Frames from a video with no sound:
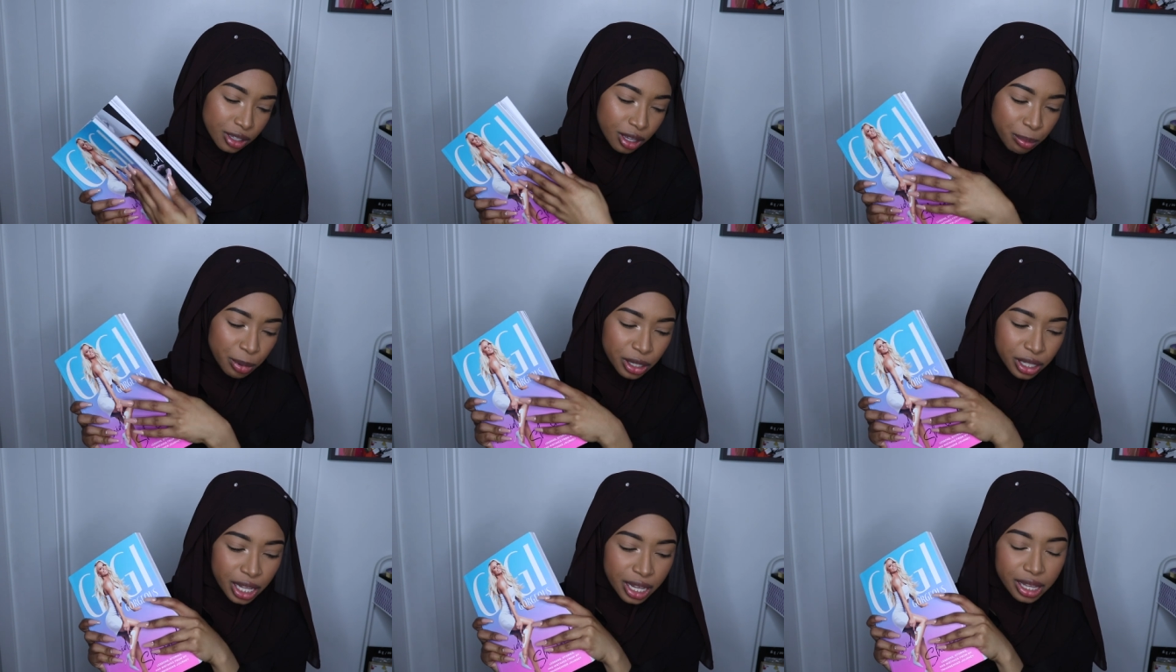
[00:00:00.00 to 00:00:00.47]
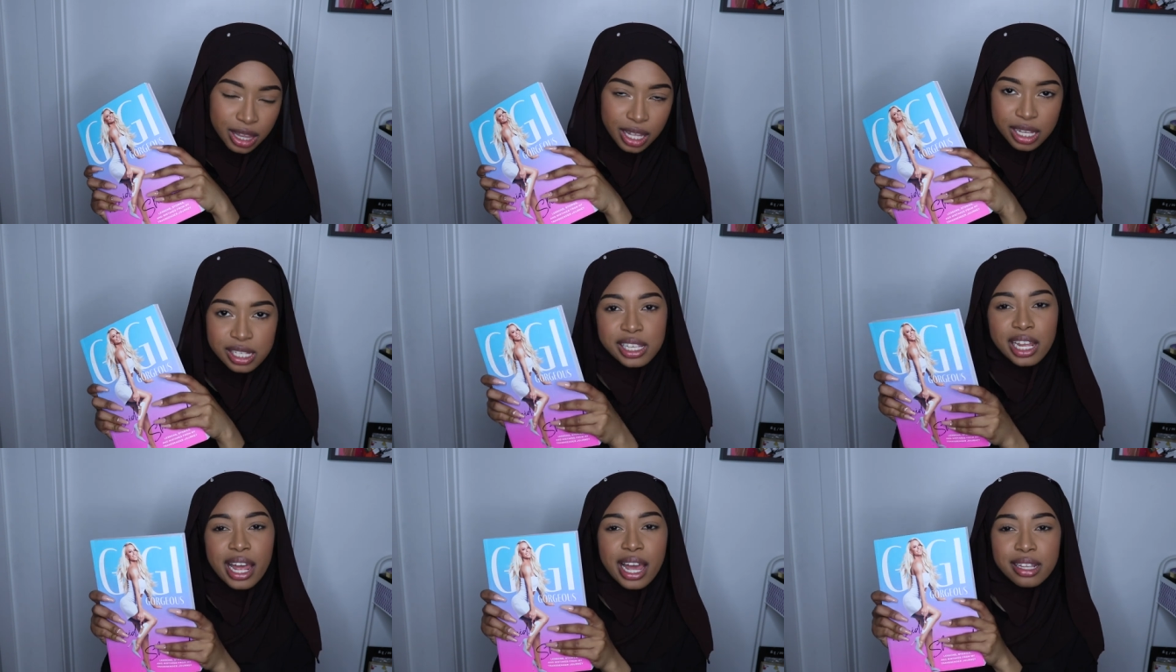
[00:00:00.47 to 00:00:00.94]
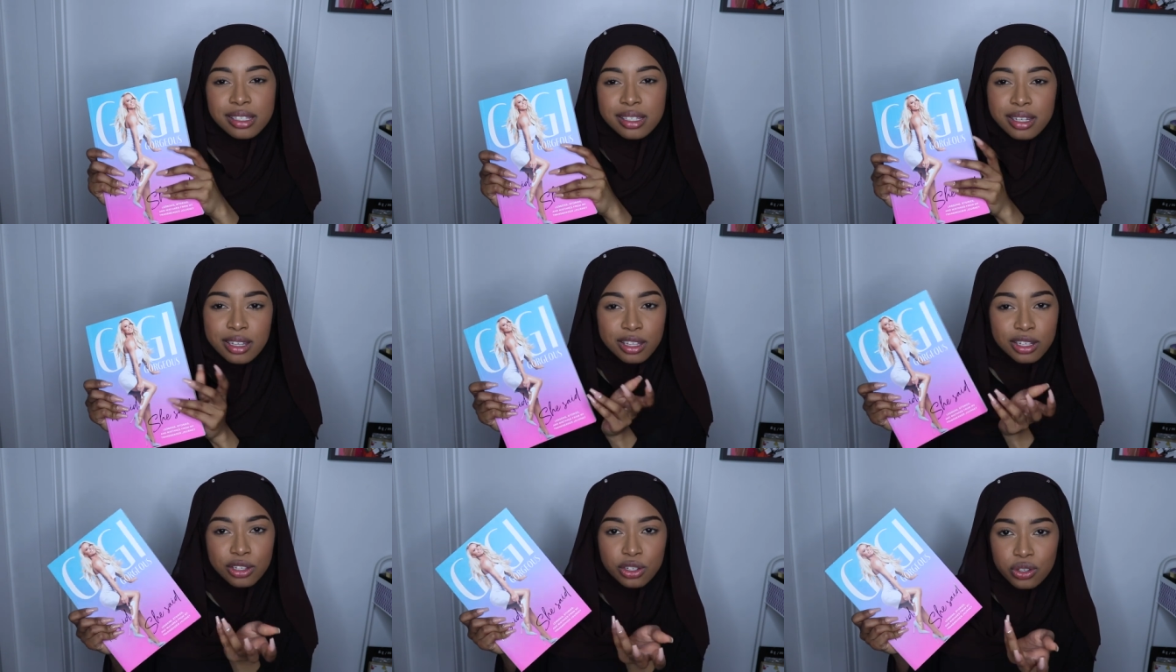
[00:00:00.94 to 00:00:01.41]
a book like this it adds
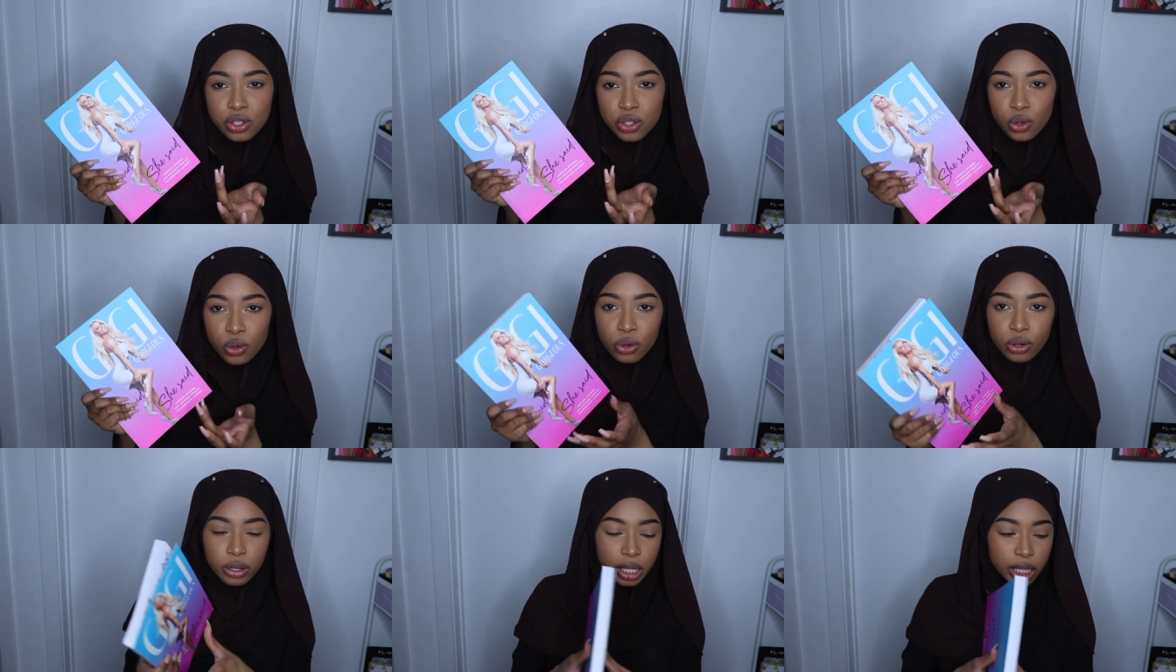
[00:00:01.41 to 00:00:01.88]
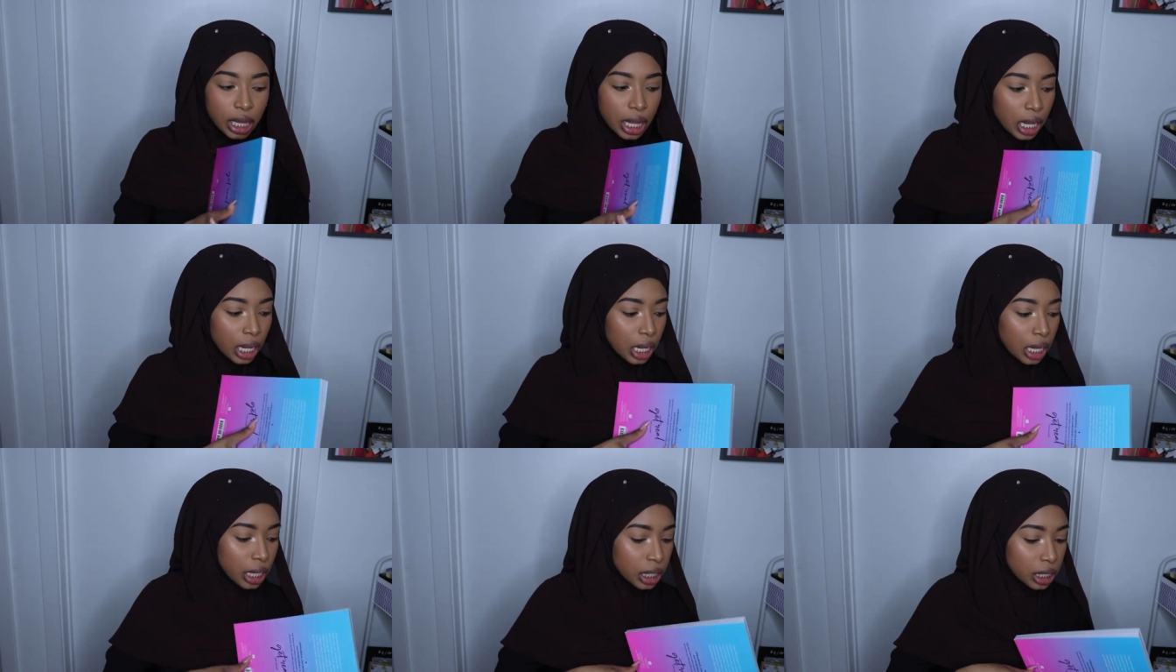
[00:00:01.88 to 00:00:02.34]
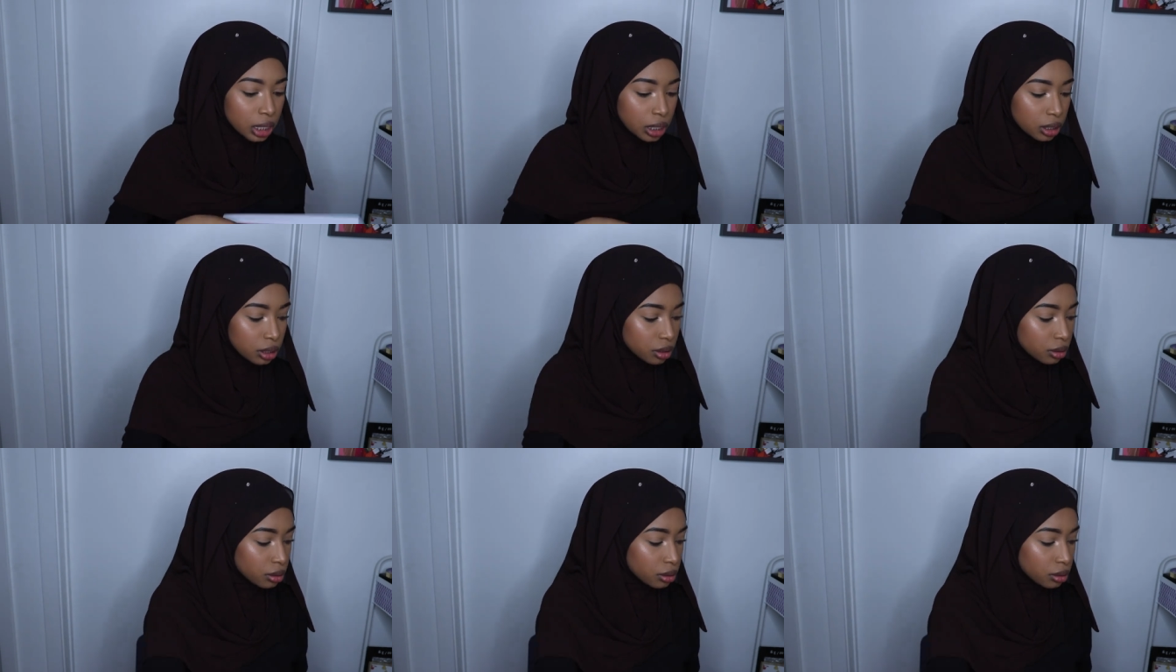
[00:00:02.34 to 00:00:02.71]
to the storyline